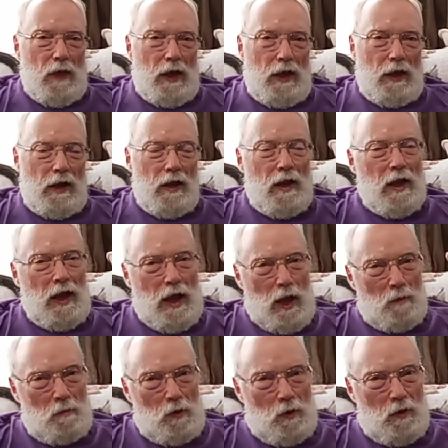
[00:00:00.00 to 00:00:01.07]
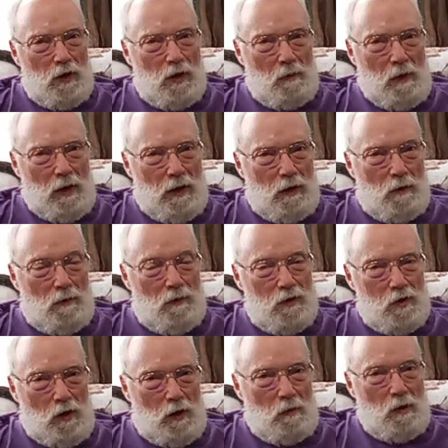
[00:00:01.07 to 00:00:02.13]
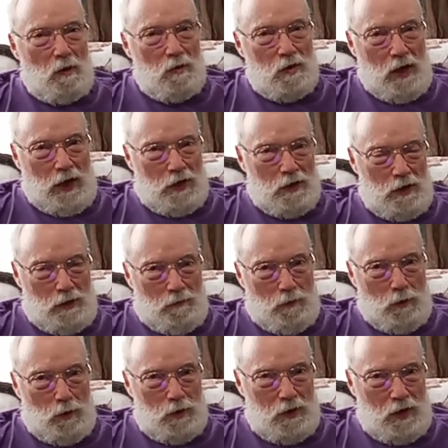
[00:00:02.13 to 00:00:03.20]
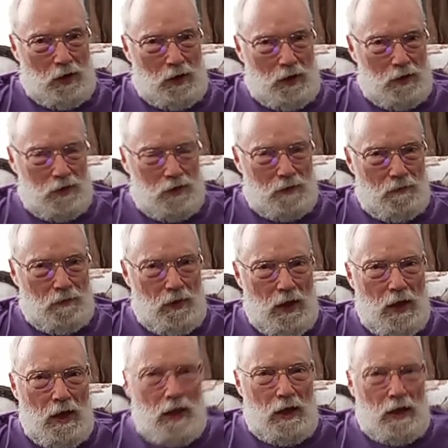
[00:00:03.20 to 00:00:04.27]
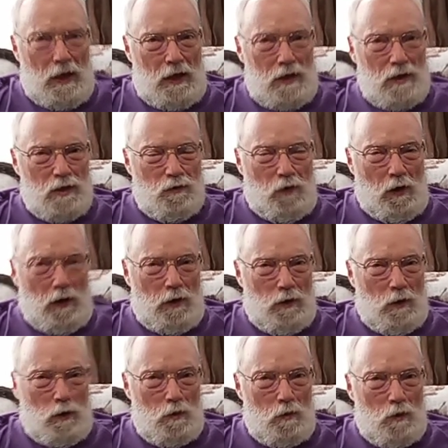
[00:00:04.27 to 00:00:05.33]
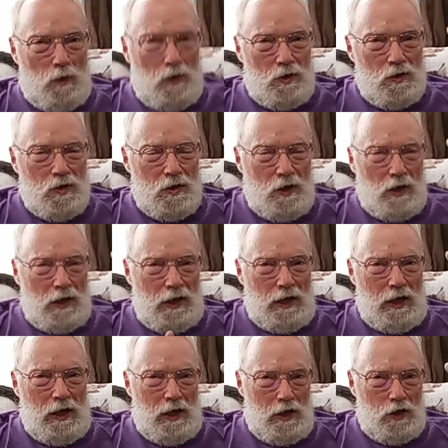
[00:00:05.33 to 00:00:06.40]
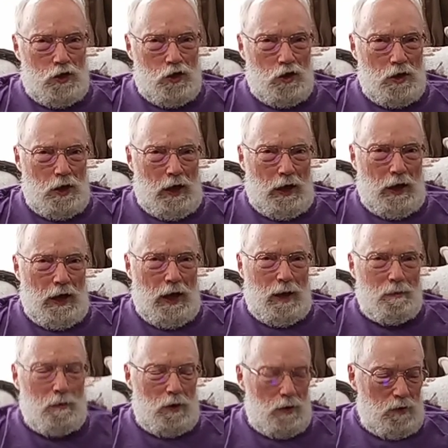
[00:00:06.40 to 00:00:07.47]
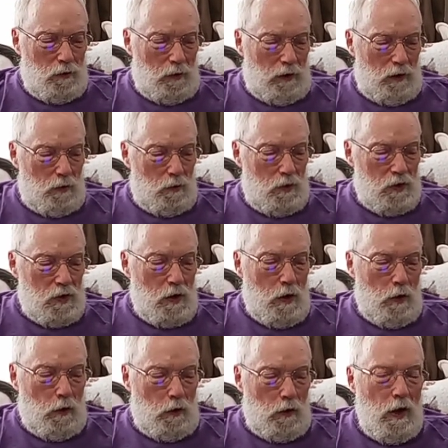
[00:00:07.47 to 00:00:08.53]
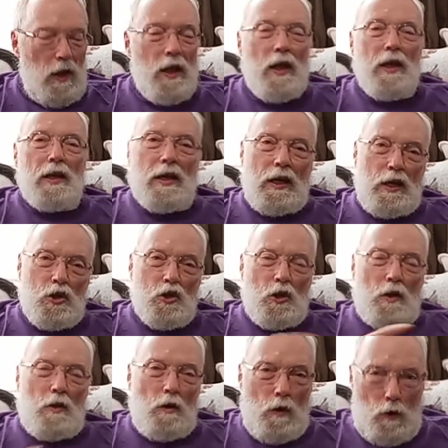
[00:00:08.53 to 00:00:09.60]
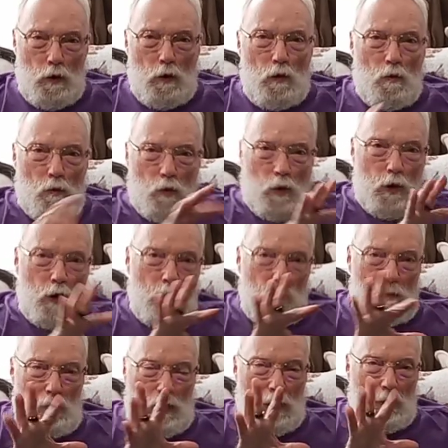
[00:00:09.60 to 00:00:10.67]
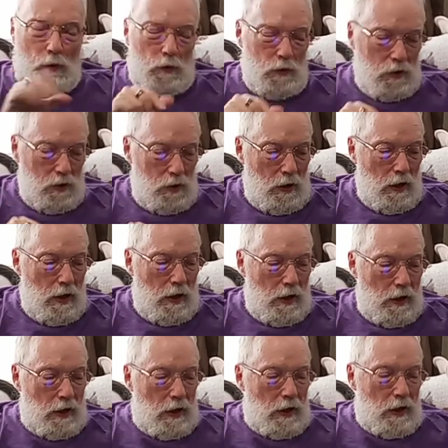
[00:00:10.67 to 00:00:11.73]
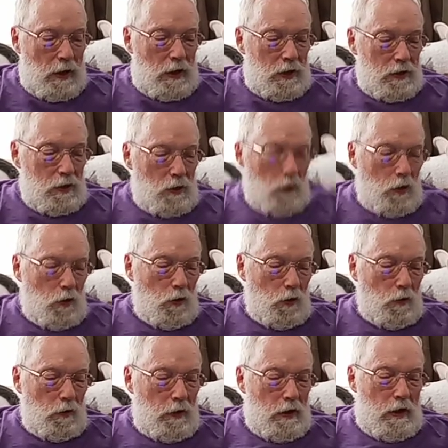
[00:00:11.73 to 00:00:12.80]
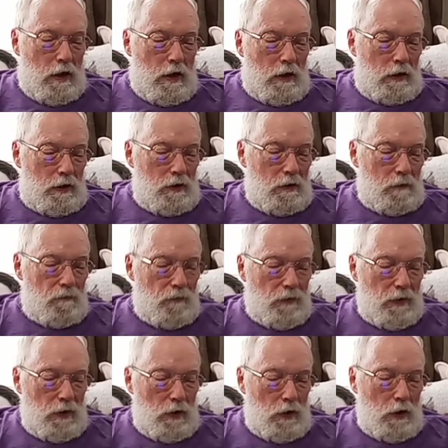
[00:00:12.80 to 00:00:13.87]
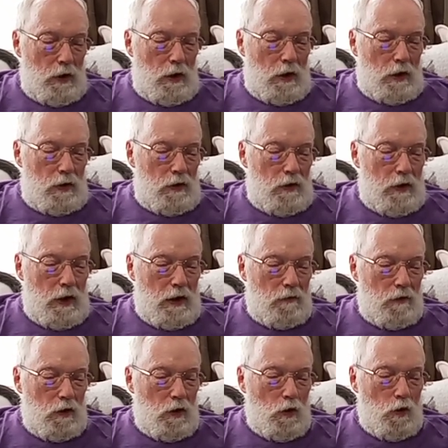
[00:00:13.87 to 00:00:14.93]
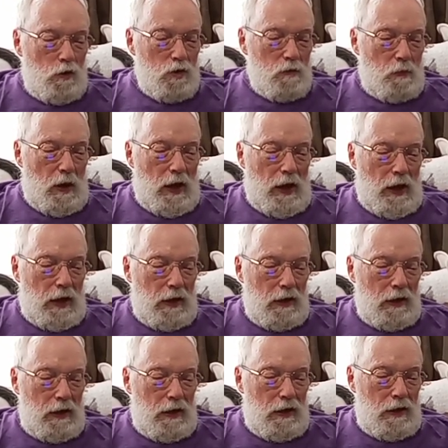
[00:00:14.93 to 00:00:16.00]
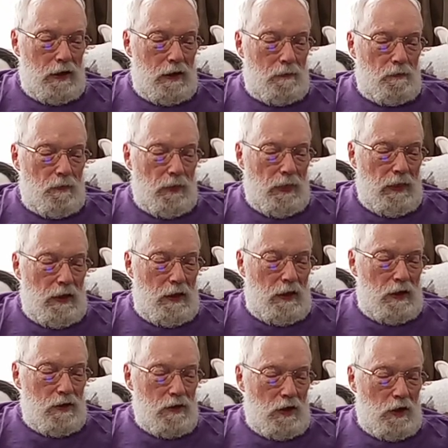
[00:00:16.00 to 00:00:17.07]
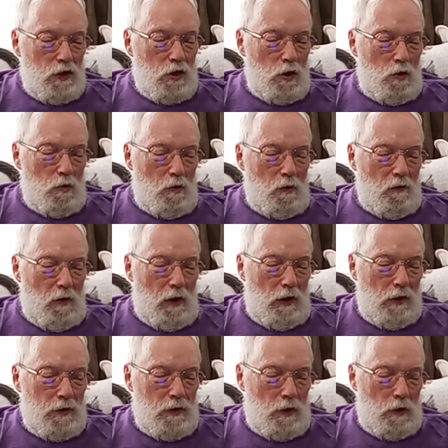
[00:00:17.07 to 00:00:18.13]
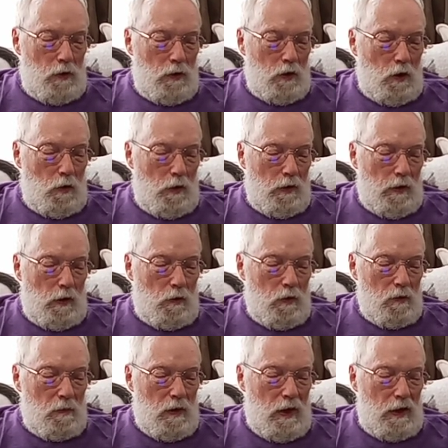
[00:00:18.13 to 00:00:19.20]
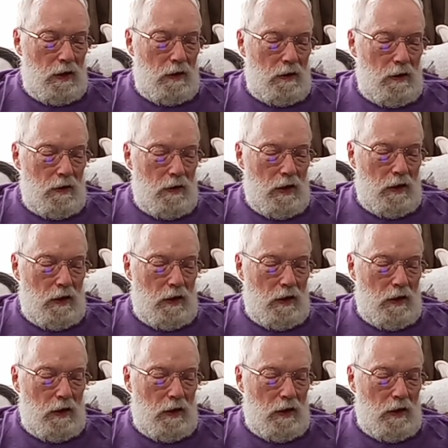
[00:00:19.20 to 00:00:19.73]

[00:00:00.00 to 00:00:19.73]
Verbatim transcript: And Abner, the commander of his army, was actually a first cousin. His father was uh, Kish, and Abner's father was Ner. Kish and Ner were brothers. So David goes back and he says, Who will volunteer to go in there with me?